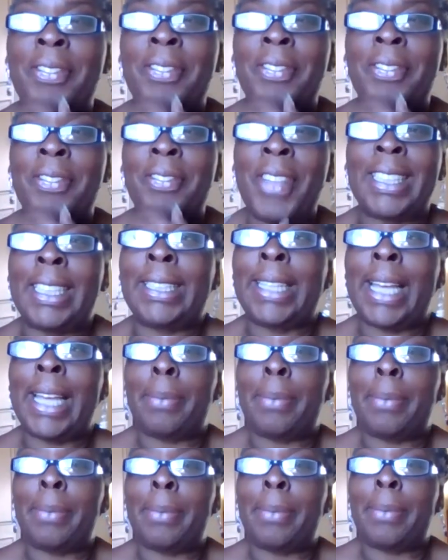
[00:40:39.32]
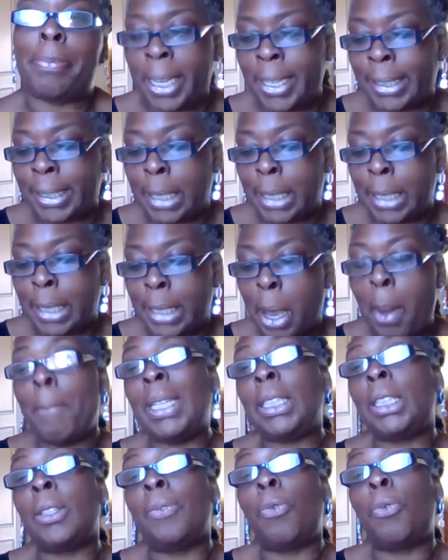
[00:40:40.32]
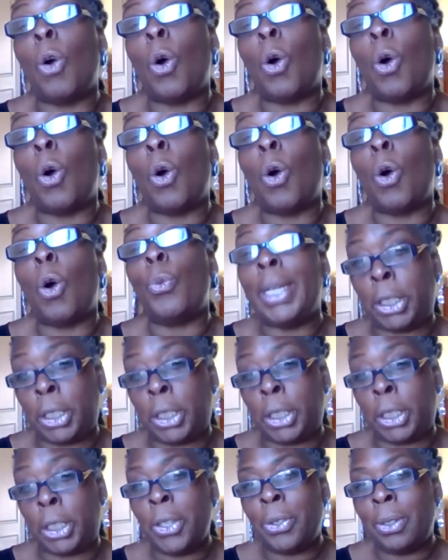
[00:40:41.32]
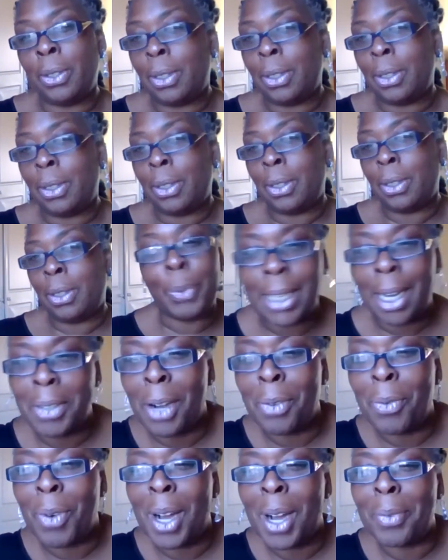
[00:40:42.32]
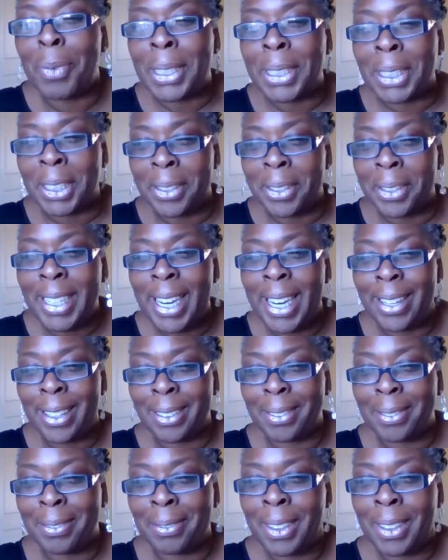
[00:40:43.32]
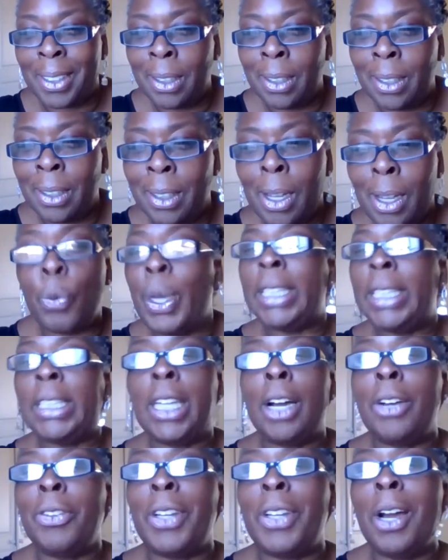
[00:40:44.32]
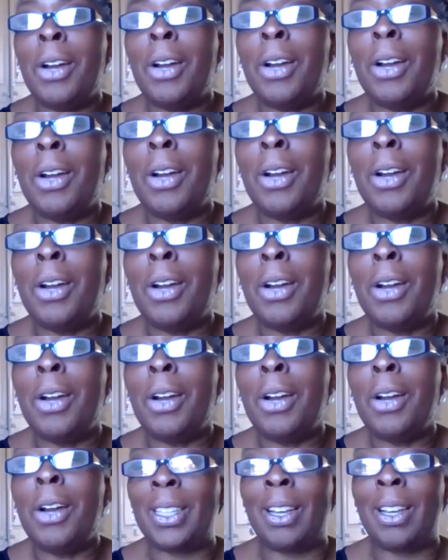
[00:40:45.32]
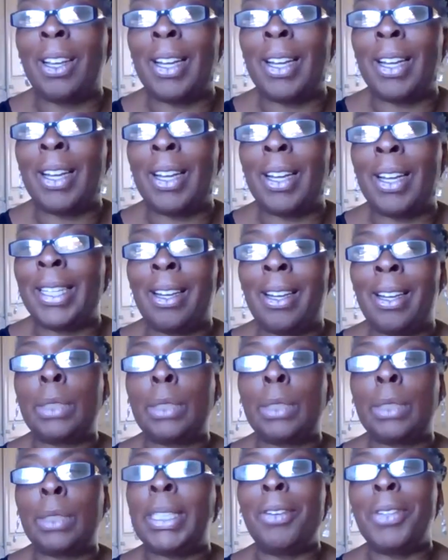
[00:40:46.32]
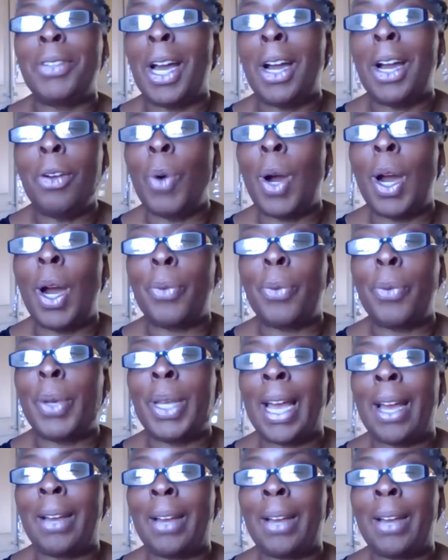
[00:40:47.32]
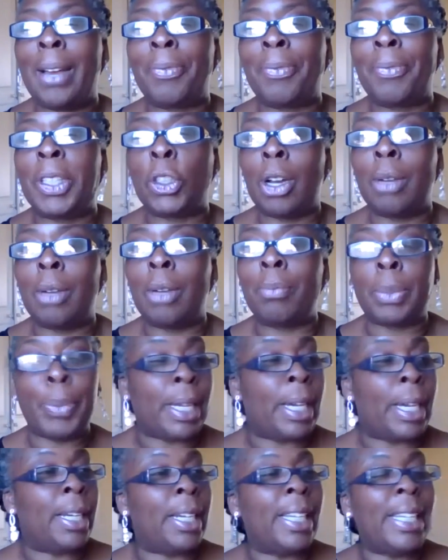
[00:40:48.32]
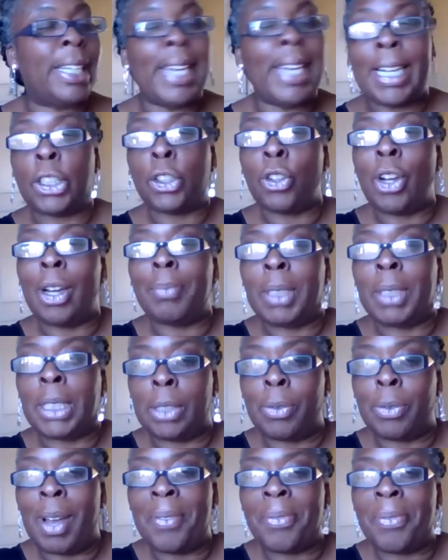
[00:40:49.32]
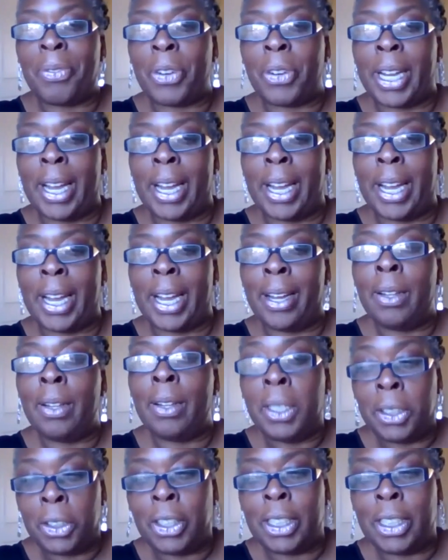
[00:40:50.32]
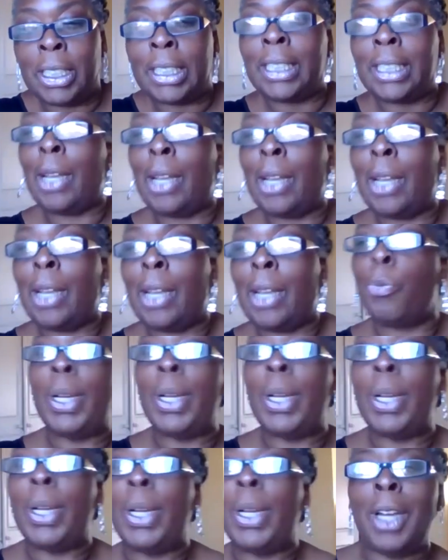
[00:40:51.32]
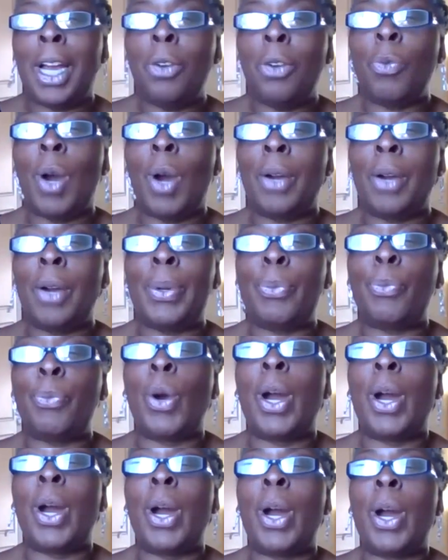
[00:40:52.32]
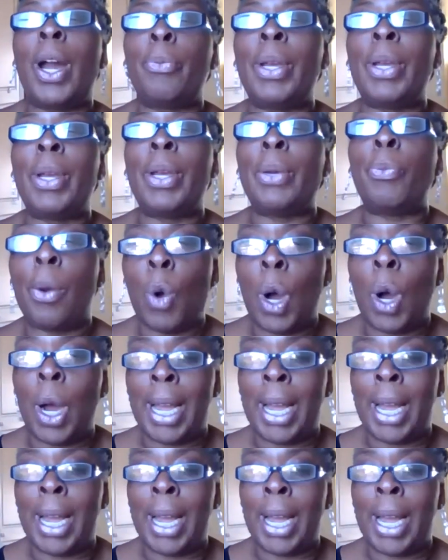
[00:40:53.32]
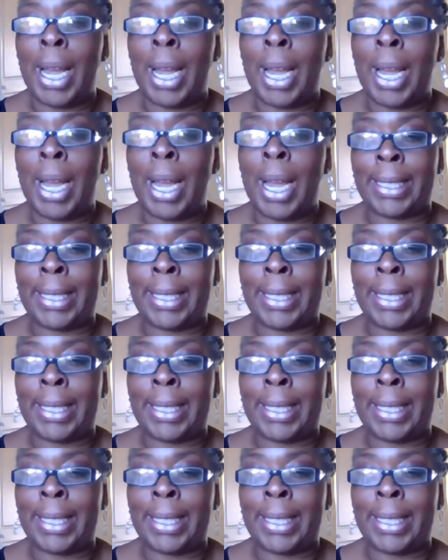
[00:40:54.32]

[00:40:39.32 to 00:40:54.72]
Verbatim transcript: that that, that is said because much of what we do, we don't know why we're doing it. We don't mm-hmm. know why we have the nine nights. We don't know why we have the drums. We can connect drums to Africa. Do you mm-hmm. understand? We don't know why we why we wear white.